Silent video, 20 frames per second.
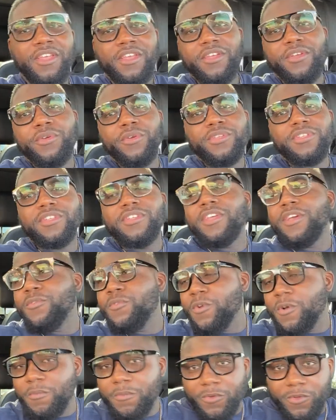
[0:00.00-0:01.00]
Chrissy, the
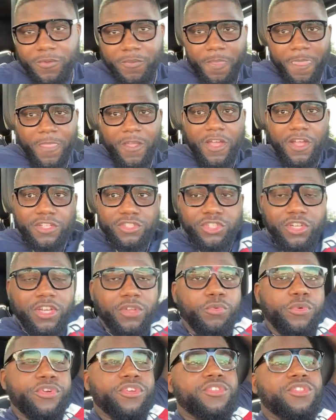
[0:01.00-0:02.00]
woman up. Actually
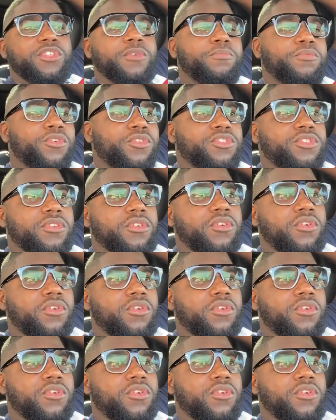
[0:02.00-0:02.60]
we're supposed